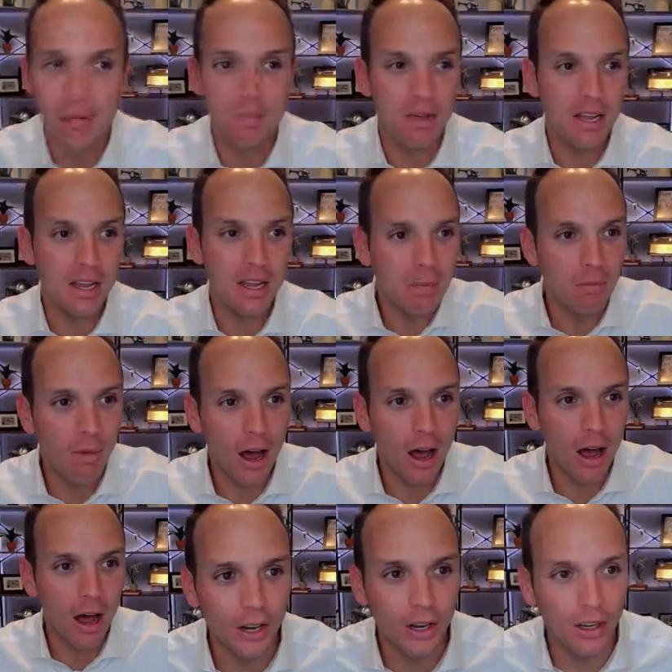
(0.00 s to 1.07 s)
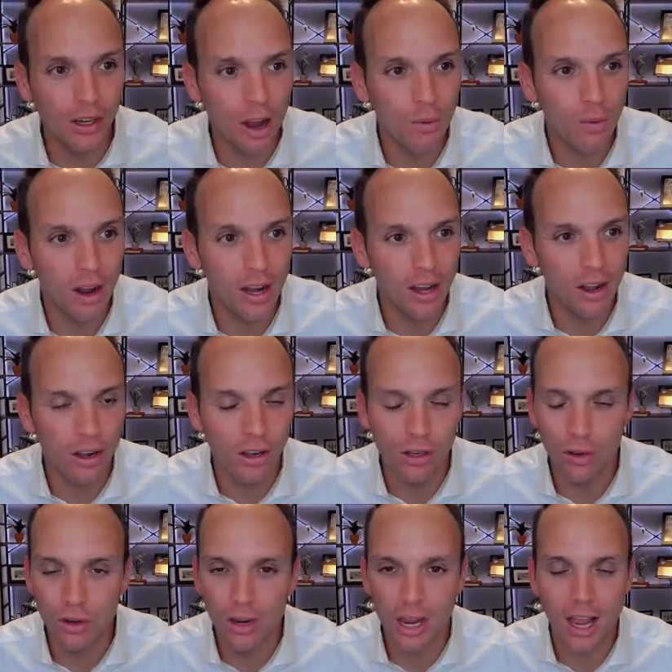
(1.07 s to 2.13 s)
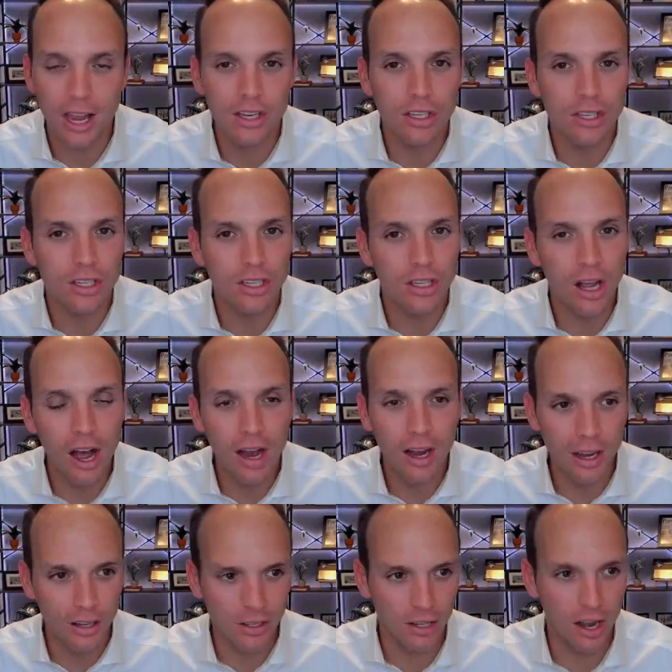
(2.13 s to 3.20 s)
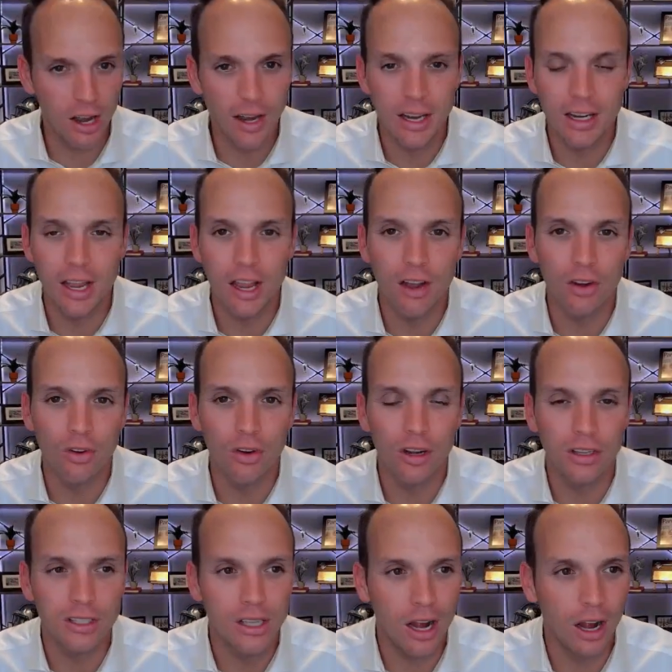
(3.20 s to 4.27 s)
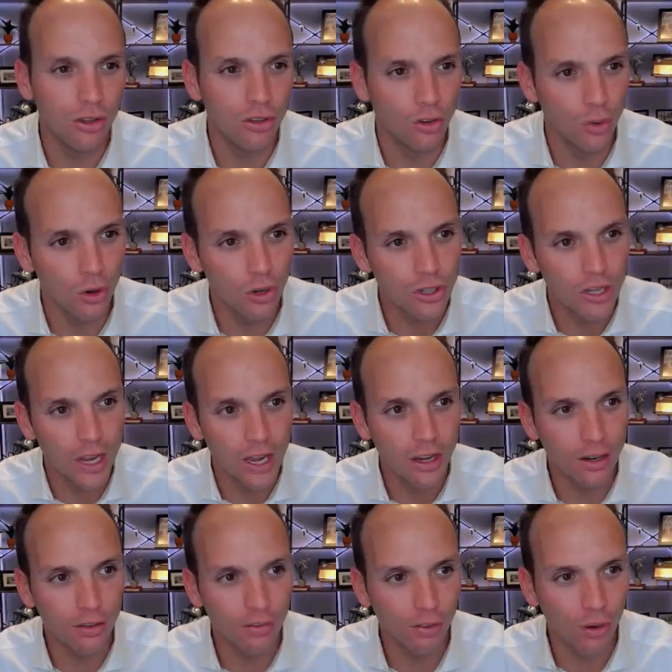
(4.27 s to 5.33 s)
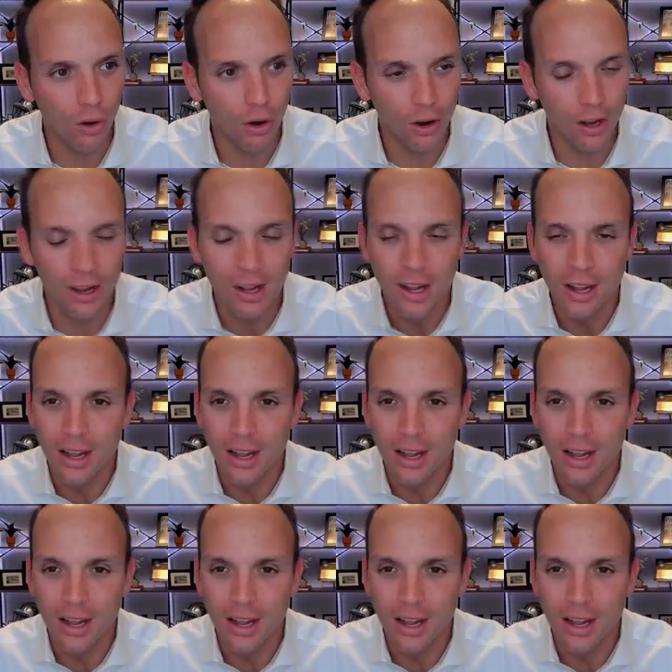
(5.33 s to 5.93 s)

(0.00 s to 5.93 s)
busy monitoring a lot right now, including a soggy, soggy day across South Georgia into Florida.